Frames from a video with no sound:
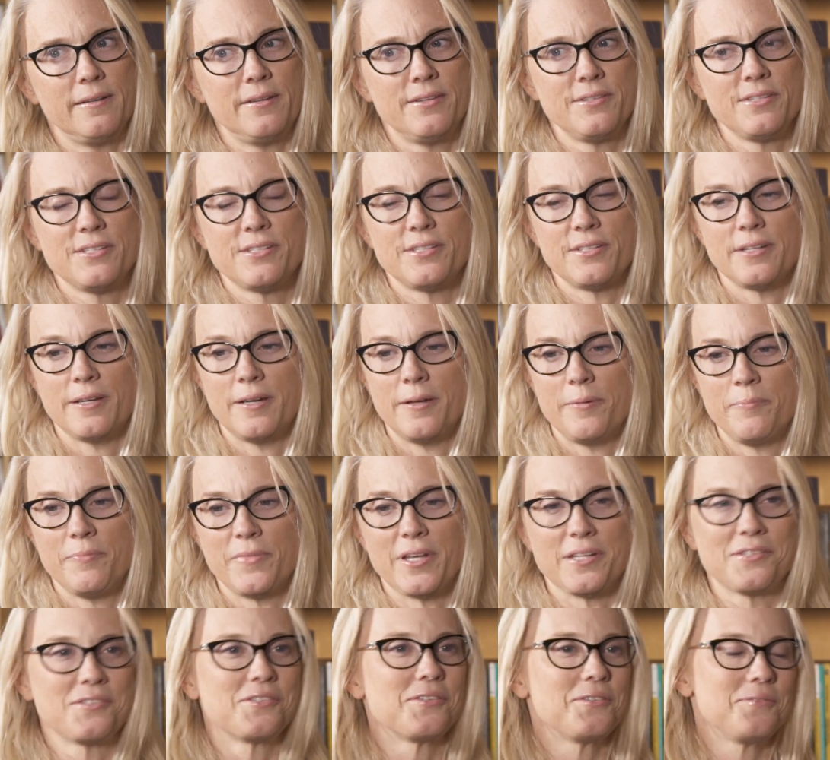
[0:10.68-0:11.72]
and
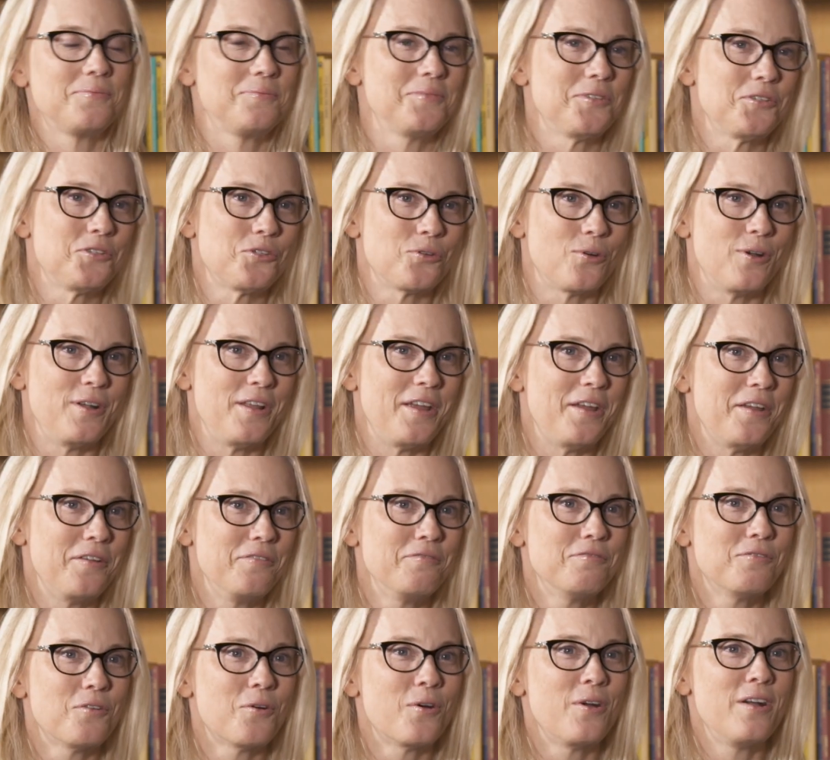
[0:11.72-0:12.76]
um, that's the
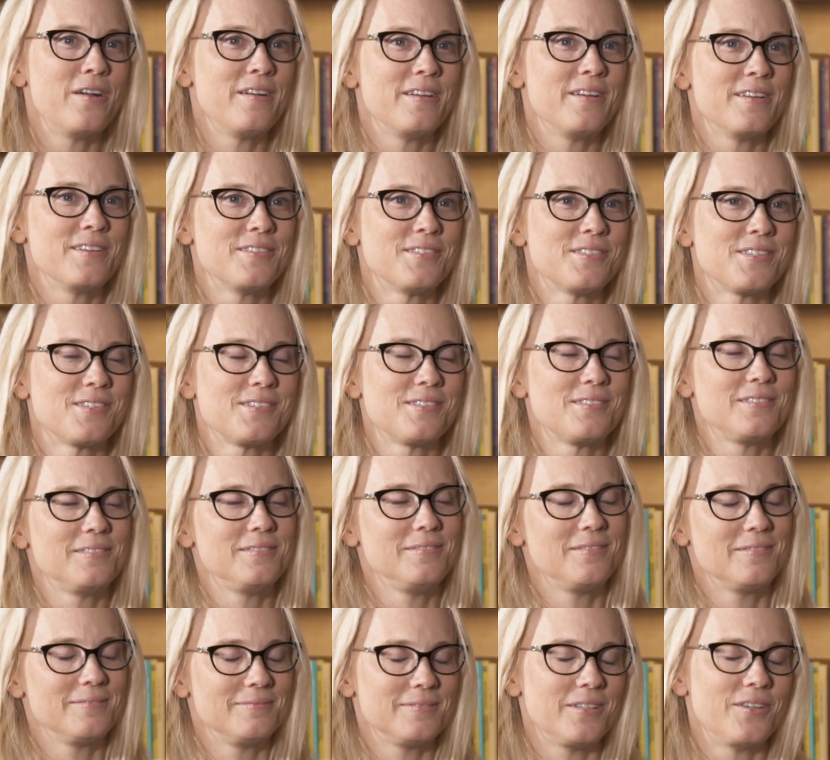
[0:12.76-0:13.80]
shorthand for it. It's
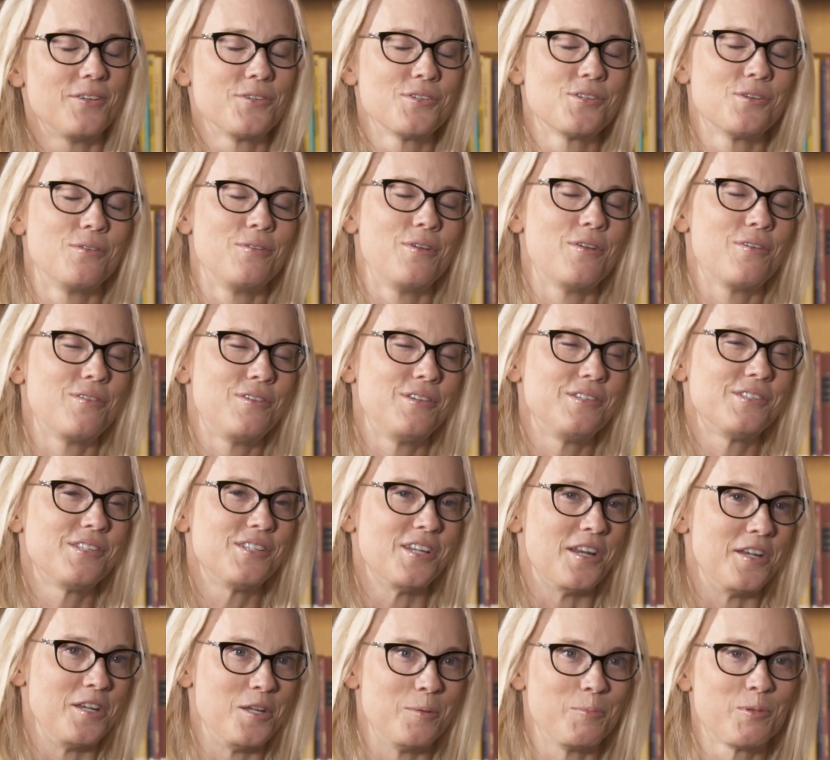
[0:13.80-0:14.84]
also known as
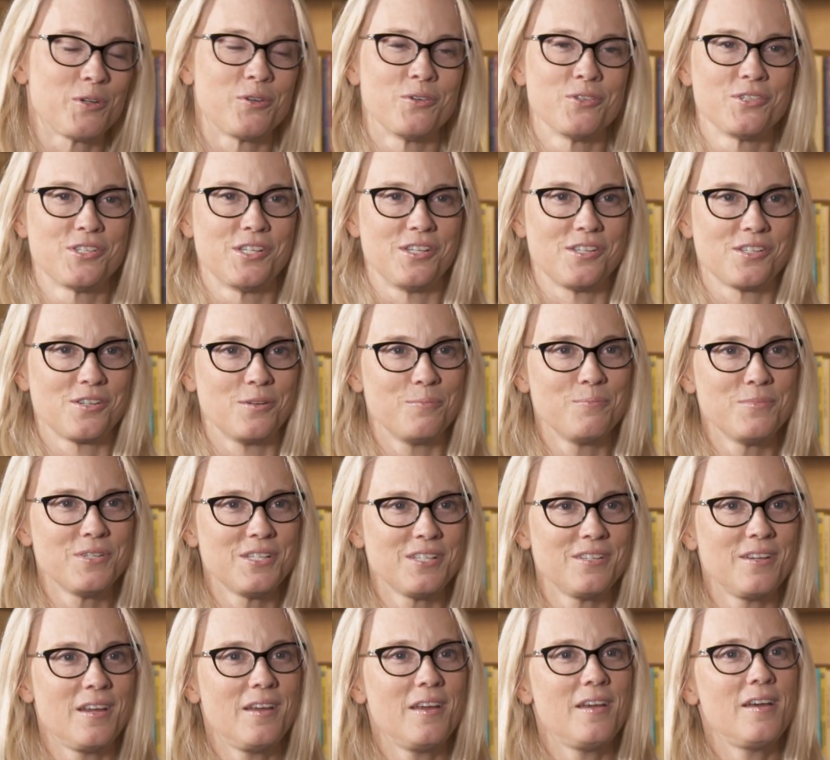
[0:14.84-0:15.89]
dynamical
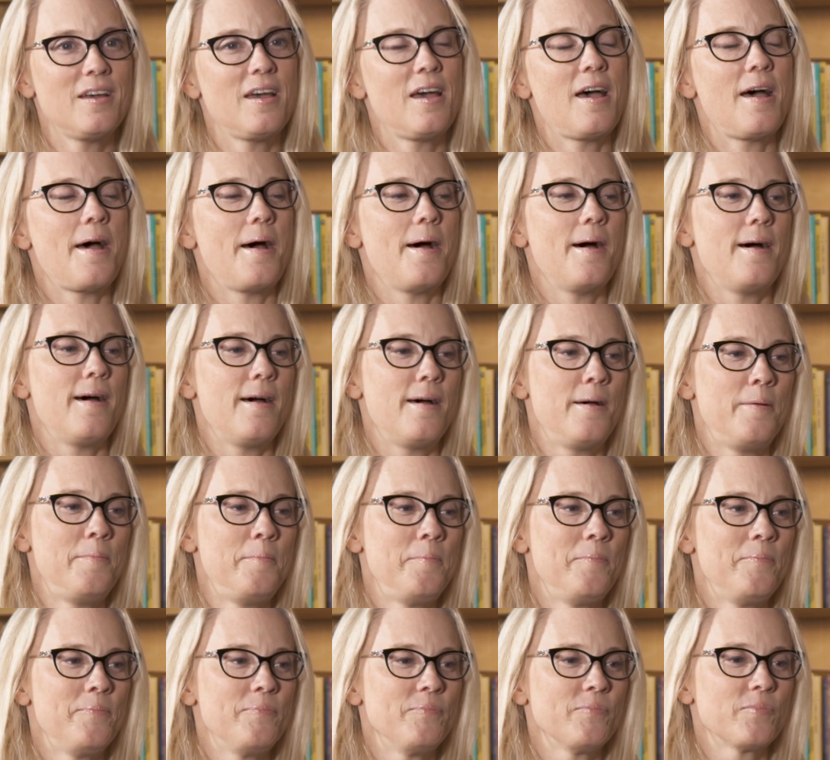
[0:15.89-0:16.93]
systems.
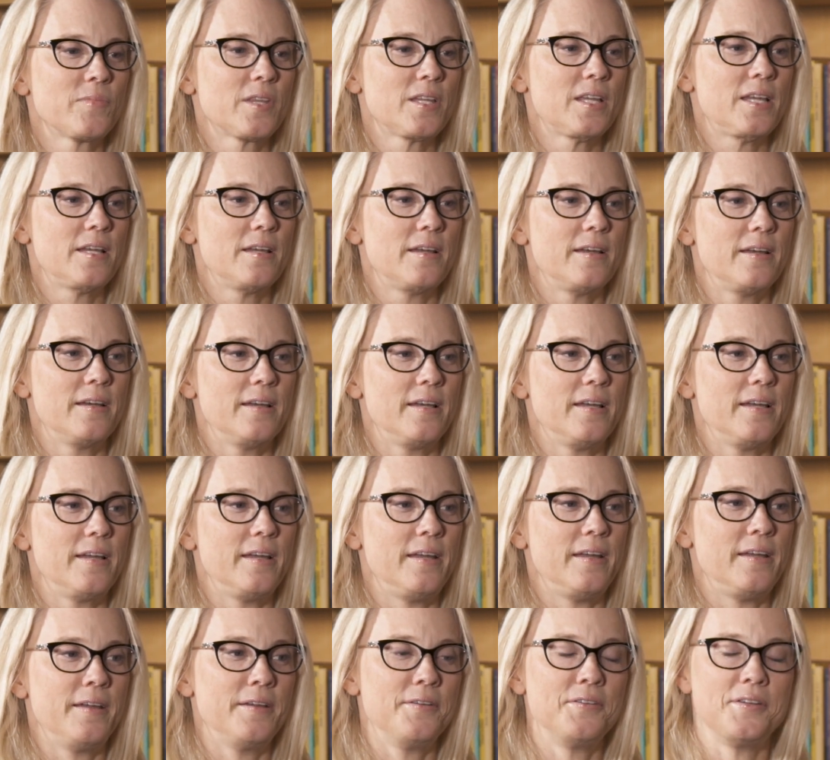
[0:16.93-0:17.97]
Um,
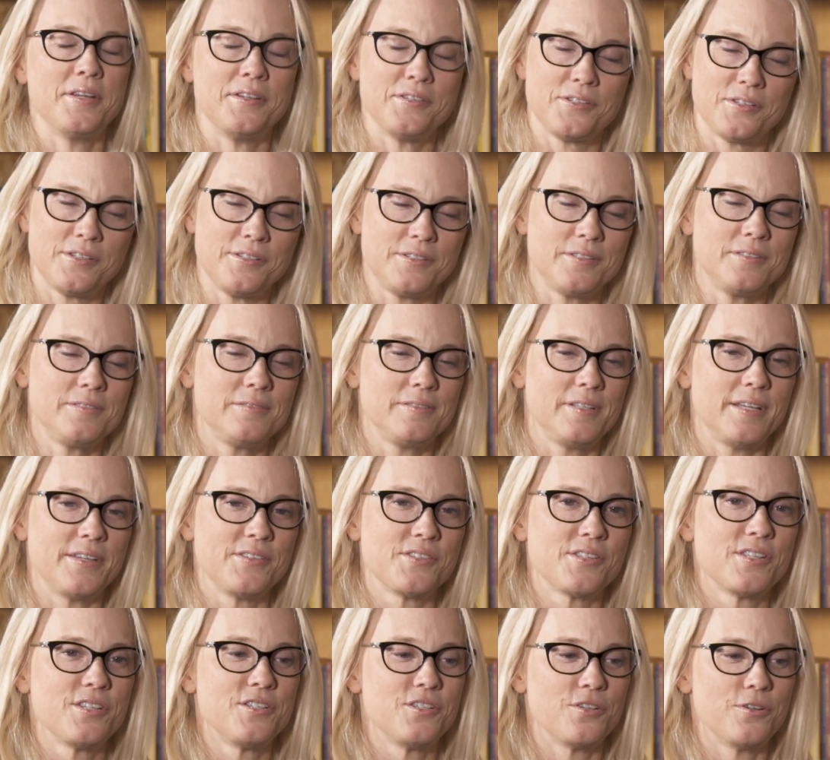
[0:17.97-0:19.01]
and as,
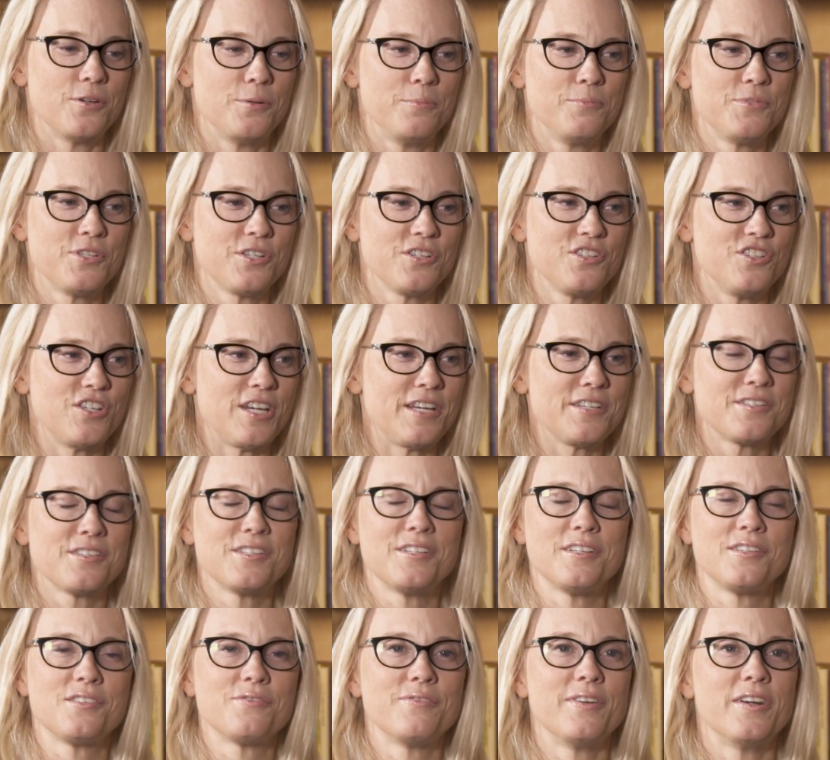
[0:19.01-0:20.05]
as the term
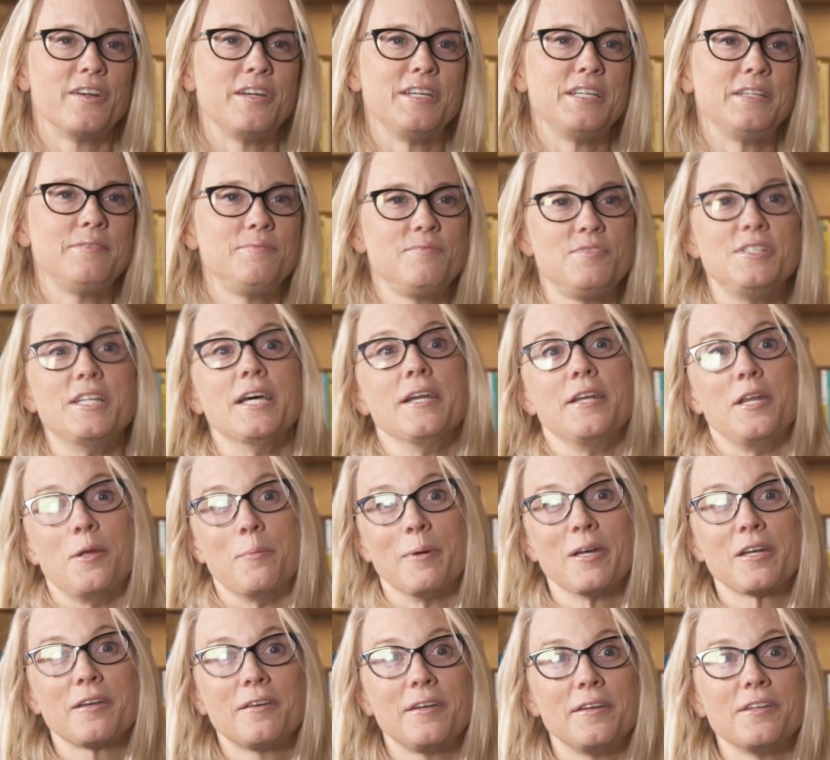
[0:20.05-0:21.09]
suggests, it's very
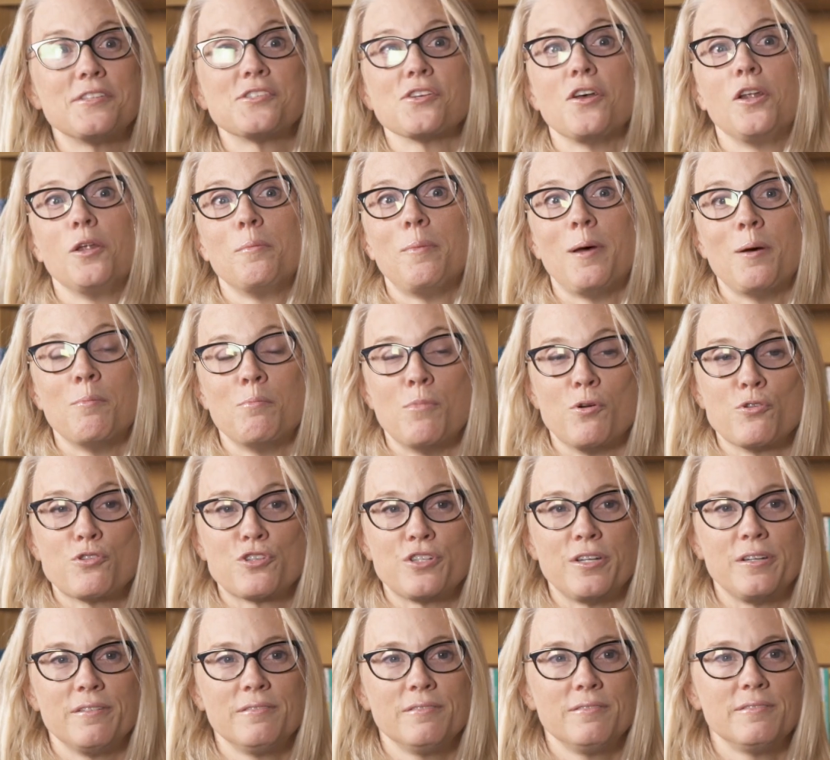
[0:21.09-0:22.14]
dynamic. It's all about
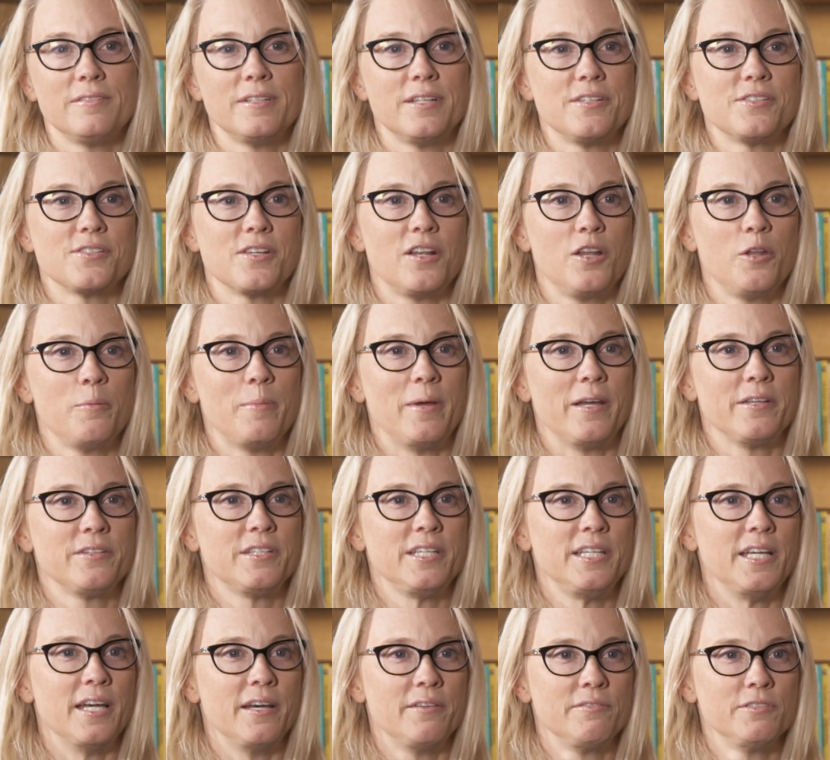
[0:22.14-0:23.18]
motion. It's all
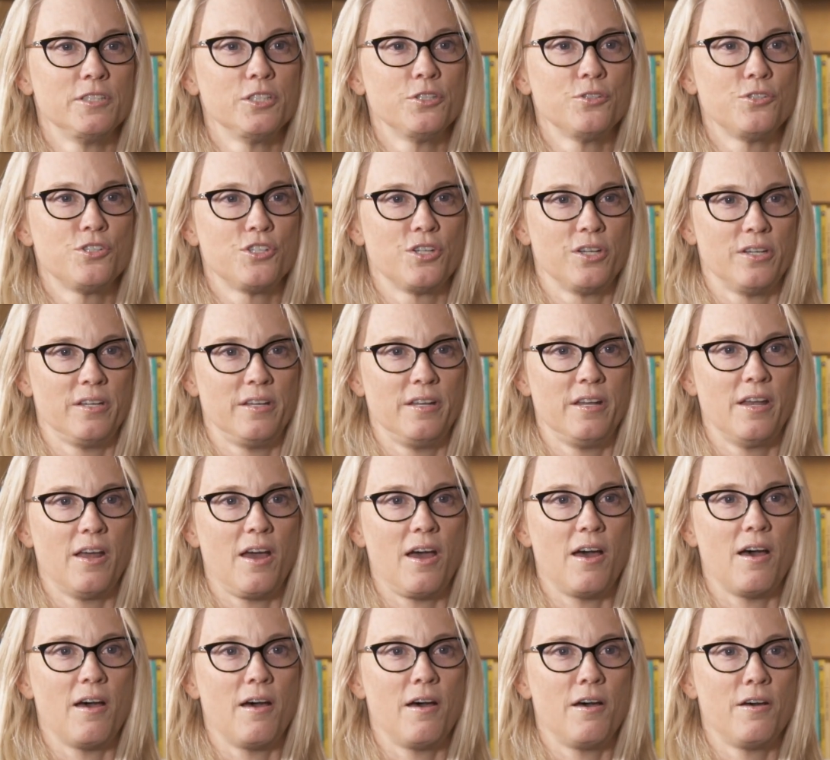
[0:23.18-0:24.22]
about the evolution
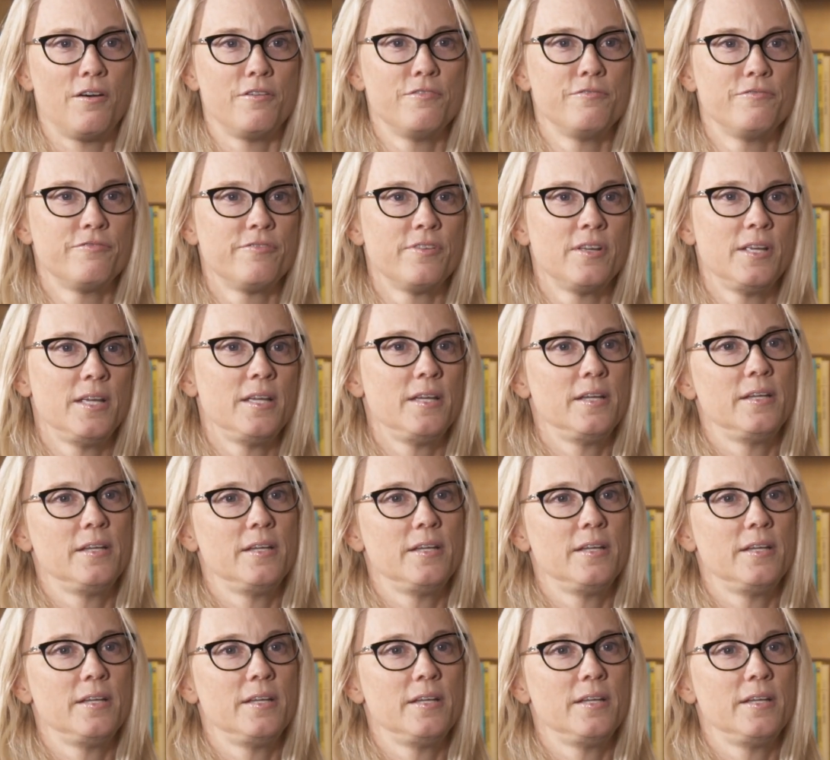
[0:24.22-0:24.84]
of